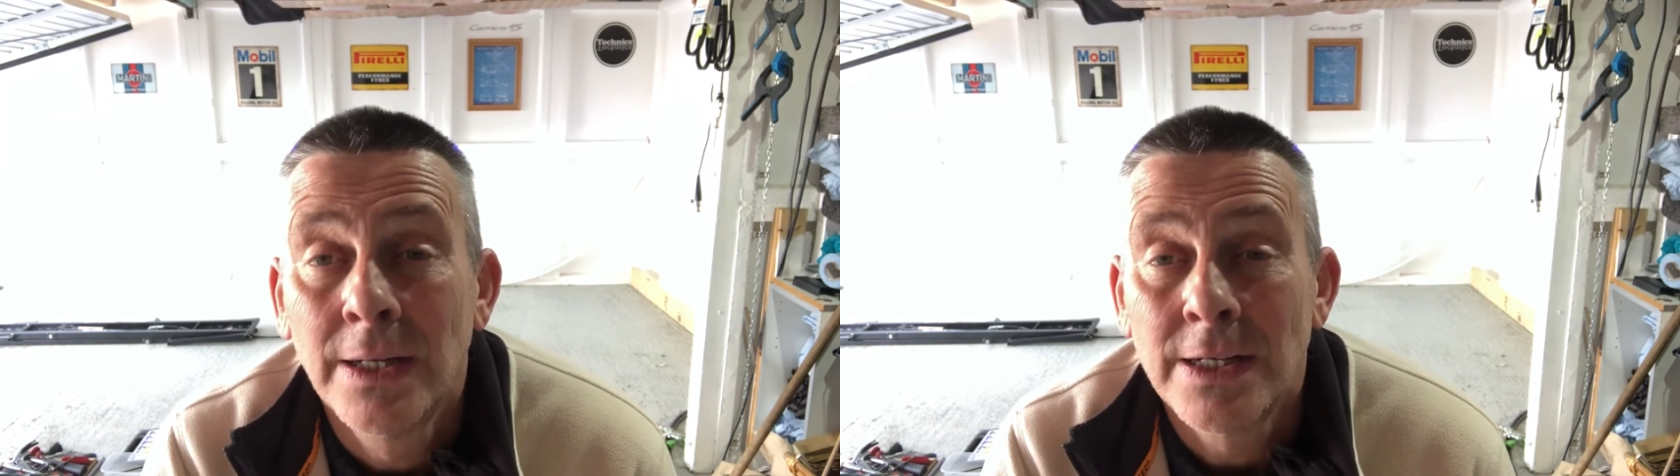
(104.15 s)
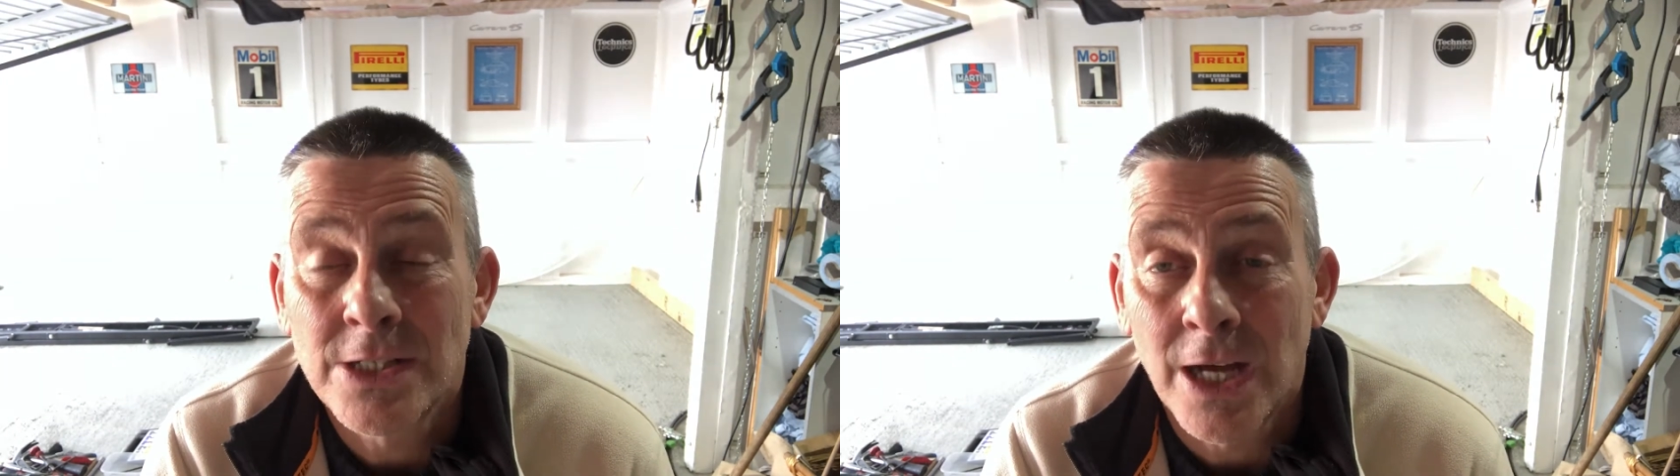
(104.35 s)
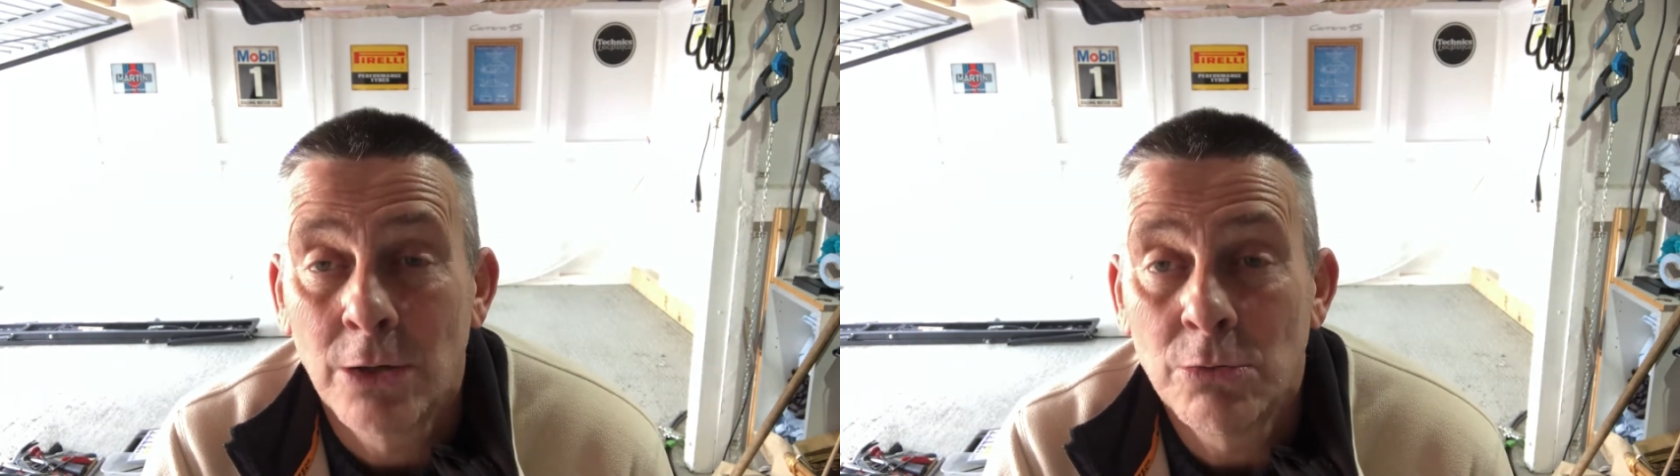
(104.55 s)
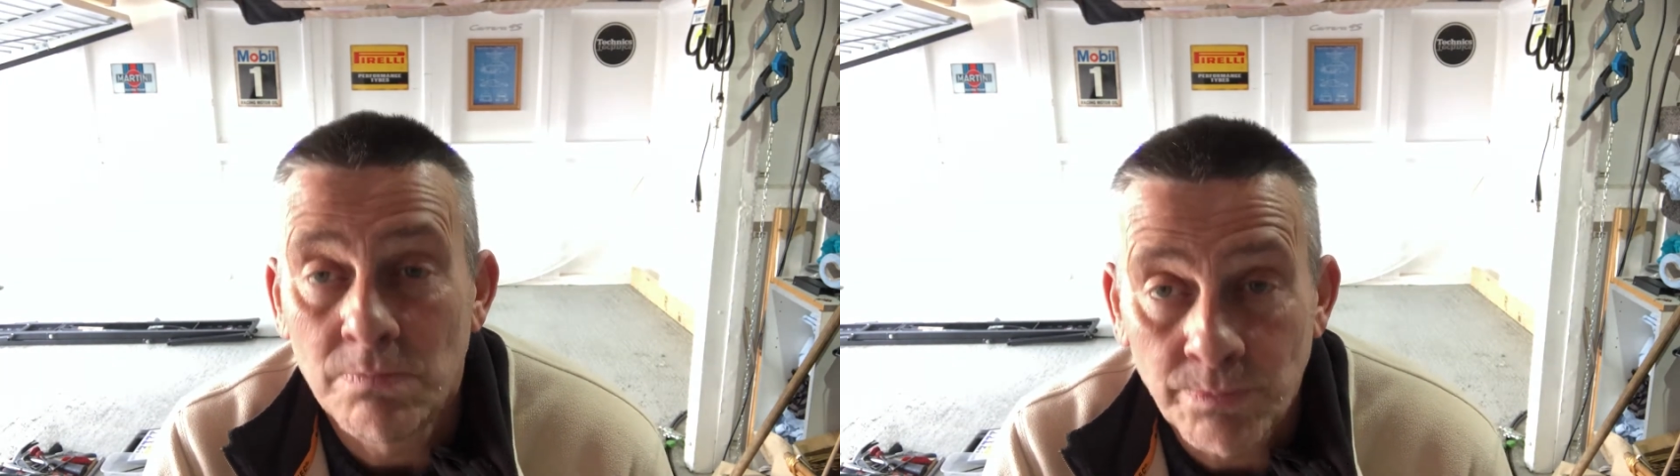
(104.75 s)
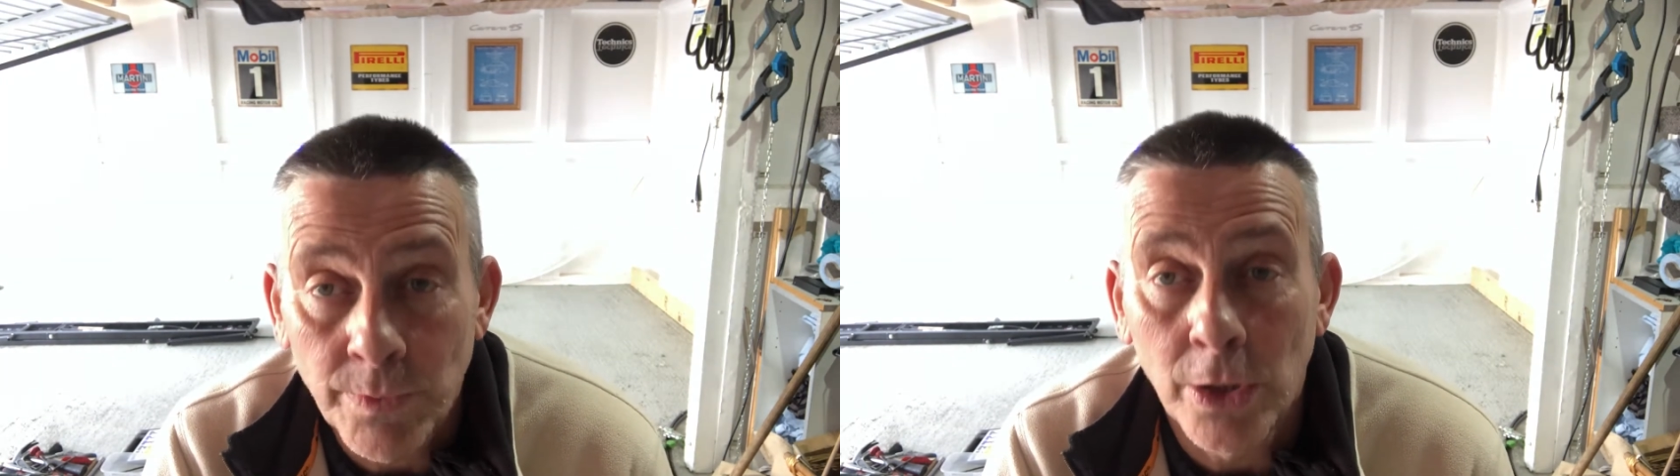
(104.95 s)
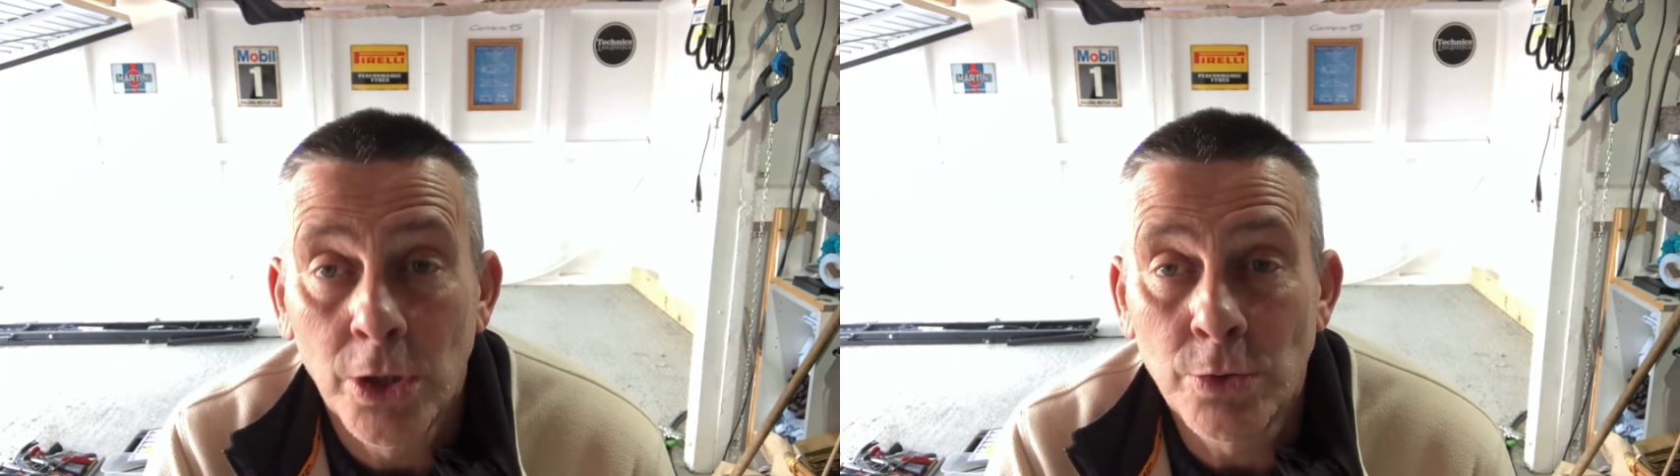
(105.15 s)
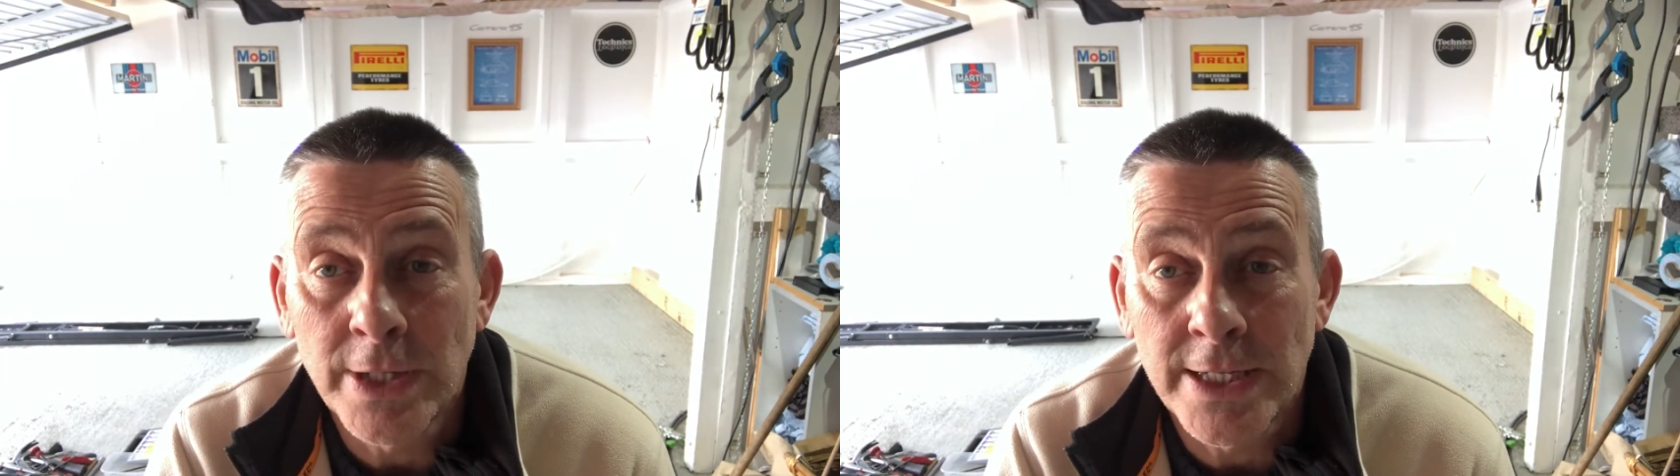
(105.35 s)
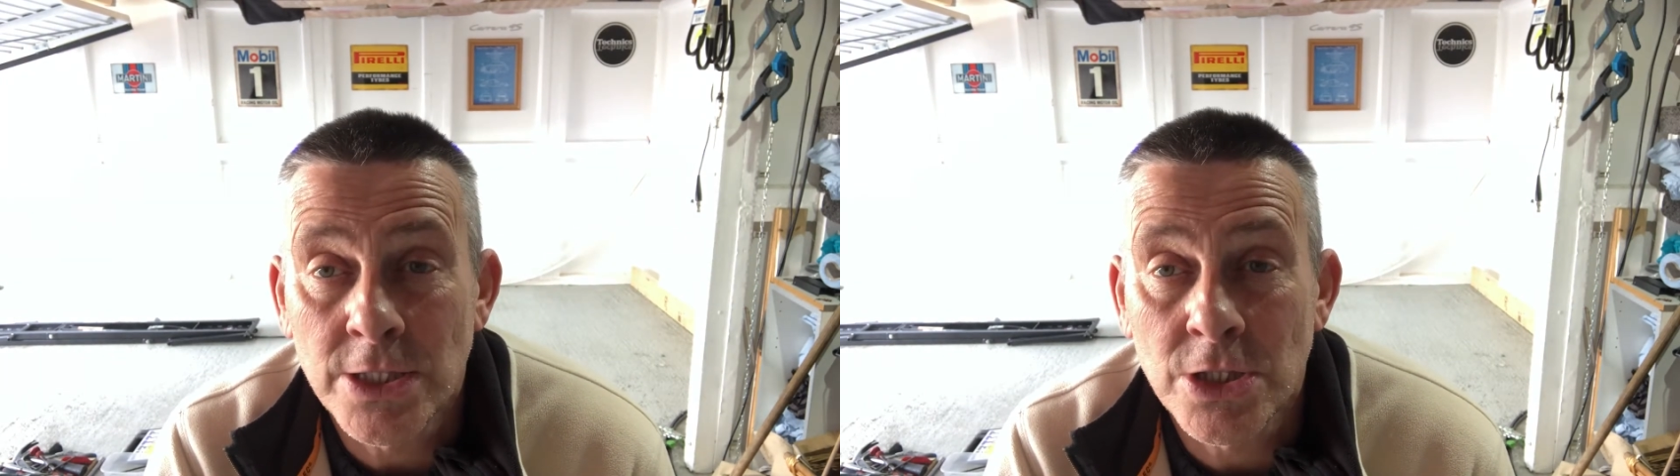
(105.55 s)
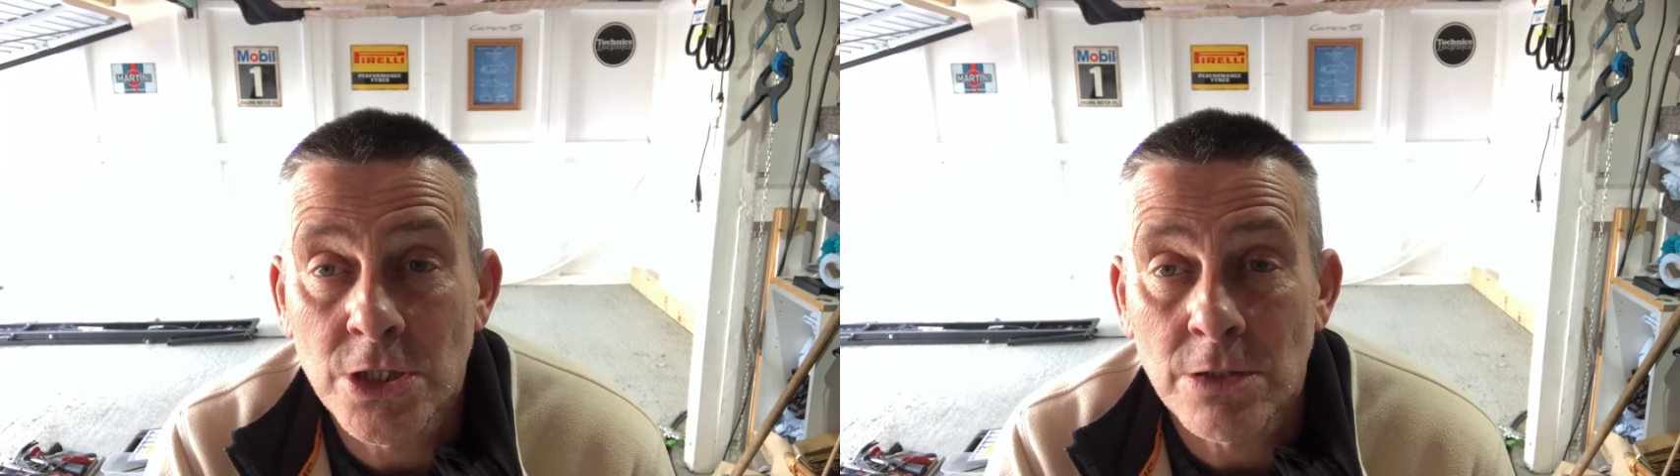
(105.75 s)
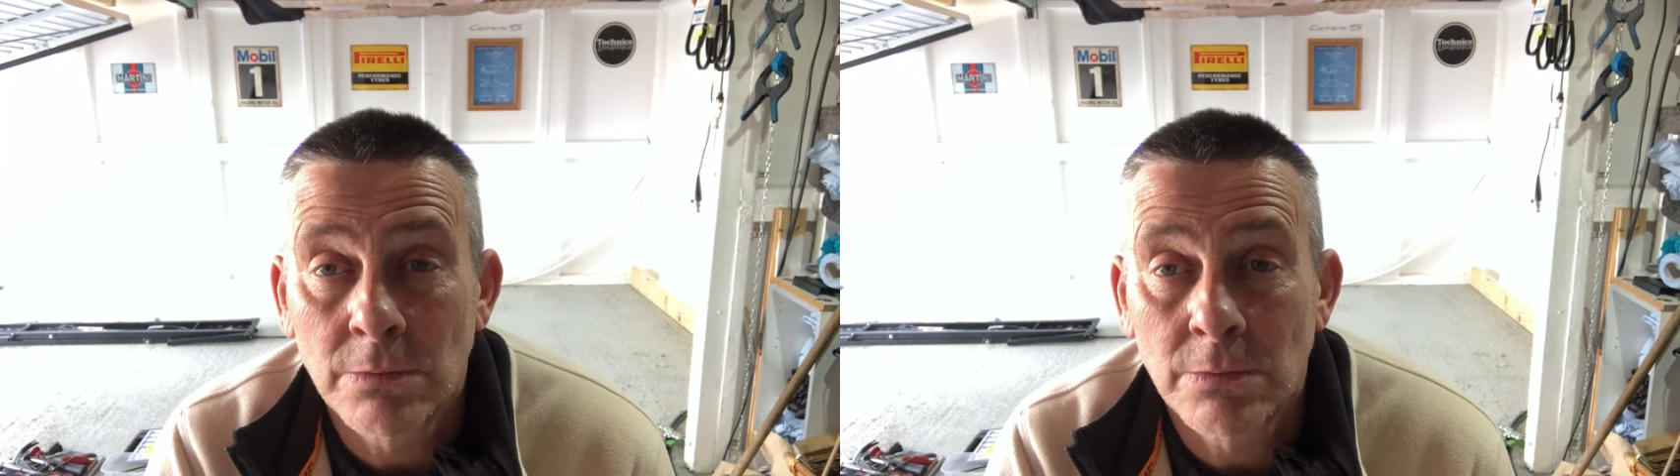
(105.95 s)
So new discs,